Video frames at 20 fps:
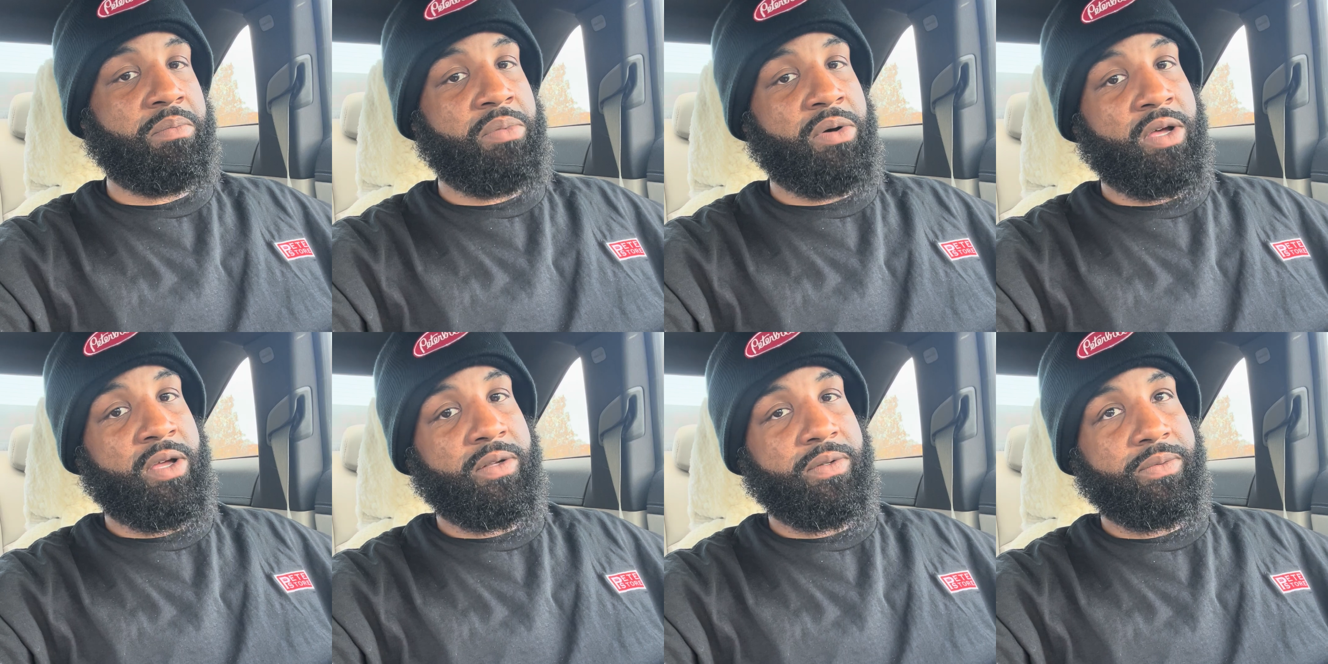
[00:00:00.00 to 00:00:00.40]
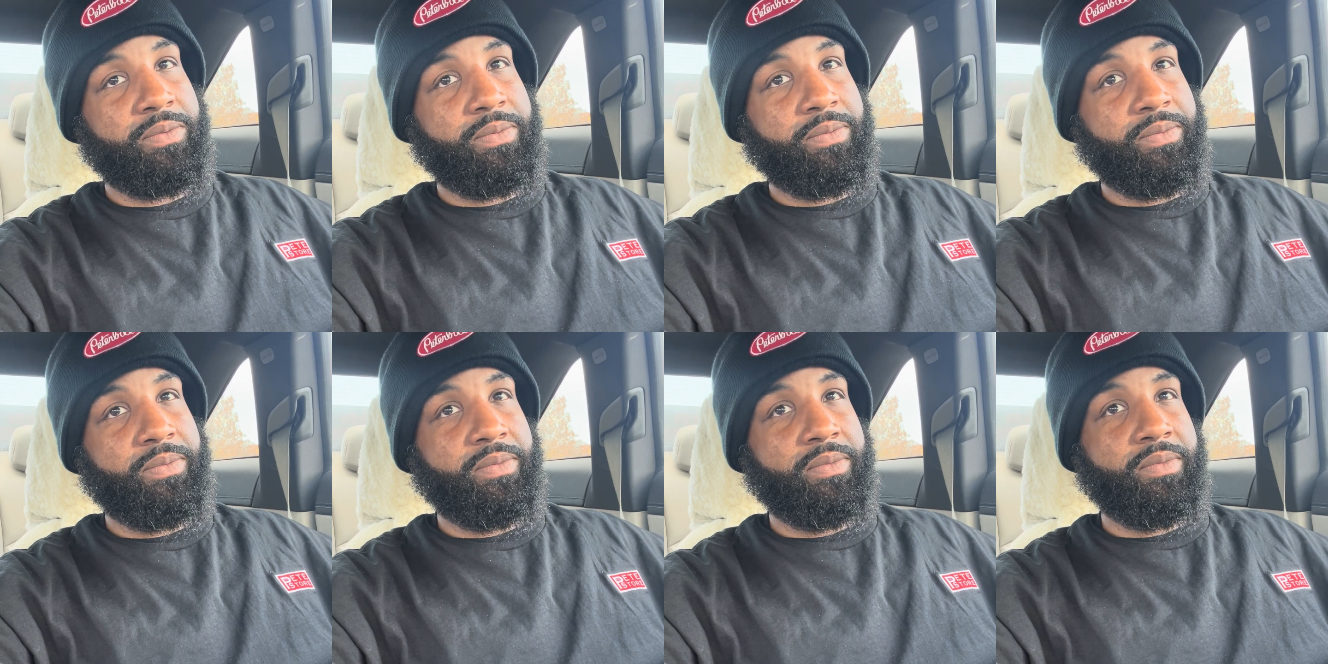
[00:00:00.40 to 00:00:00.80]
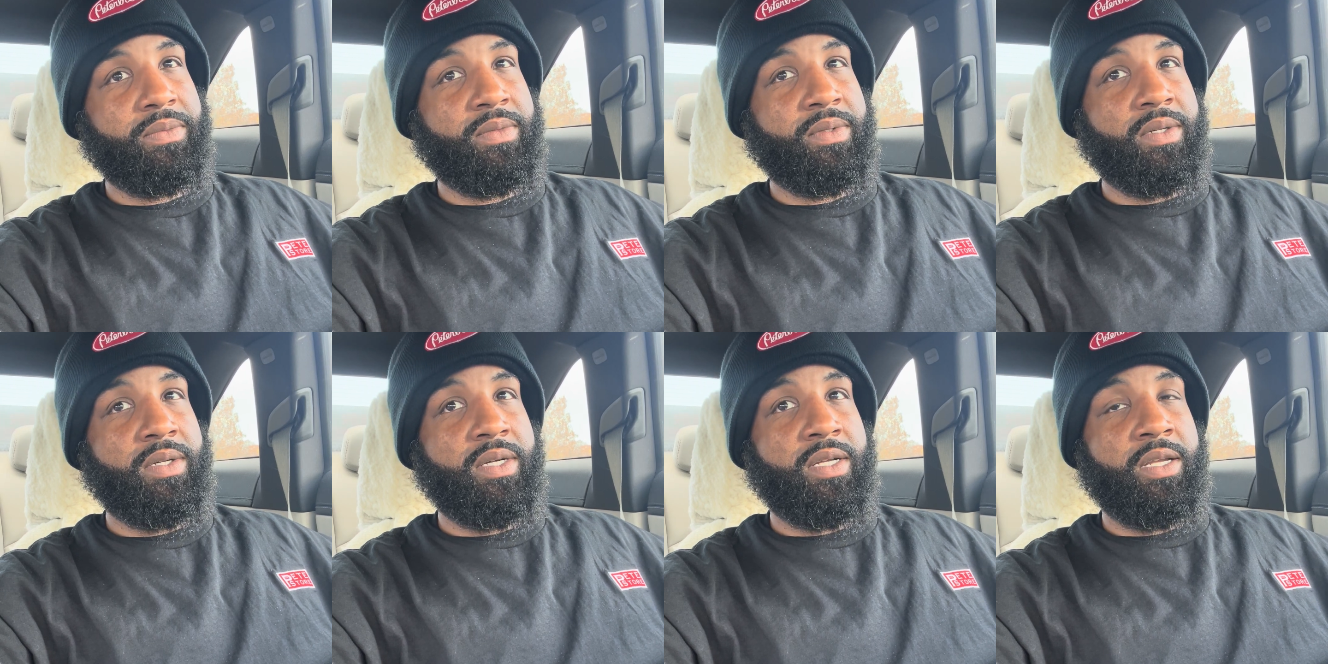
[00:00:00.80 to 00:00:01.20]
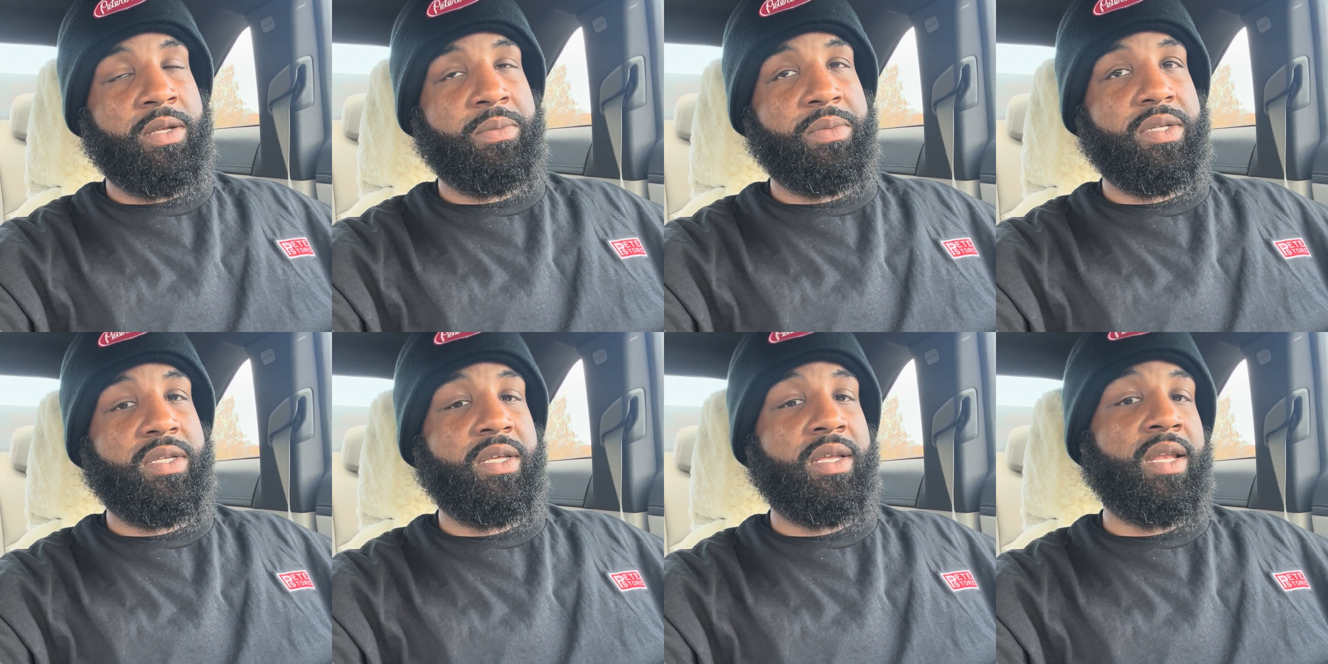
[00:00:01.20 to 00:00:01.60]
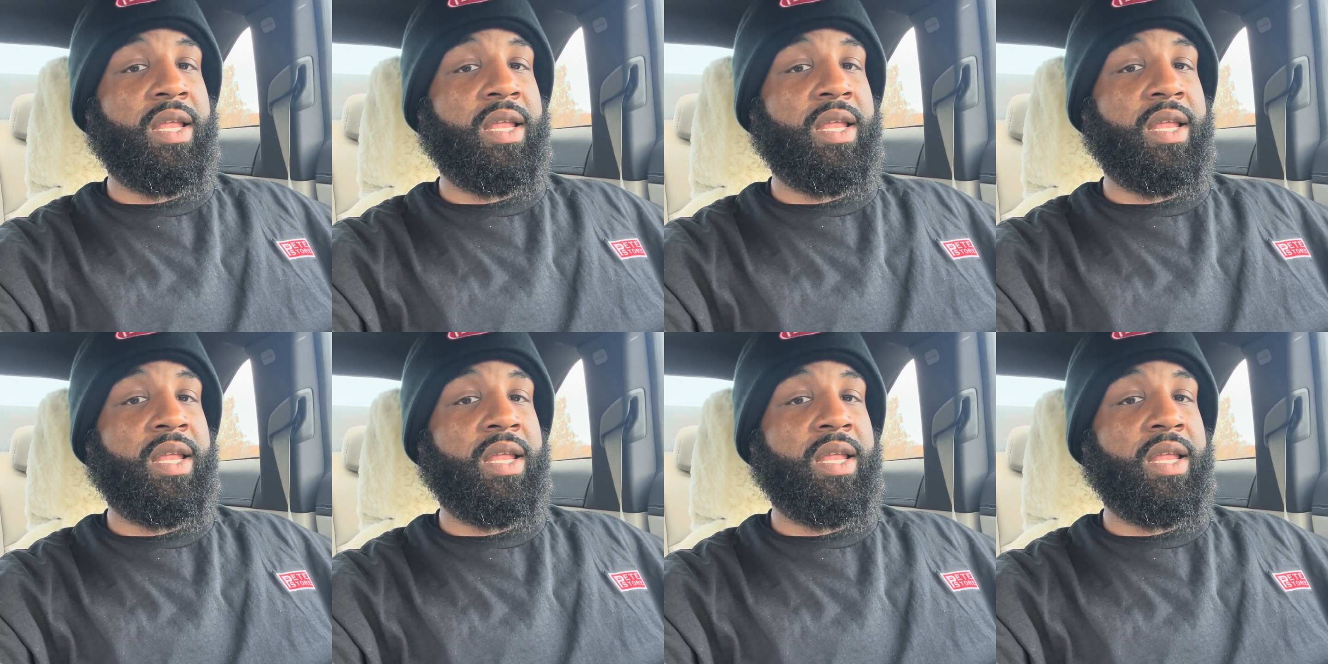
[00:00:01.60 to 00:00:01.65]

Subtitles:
but let me see.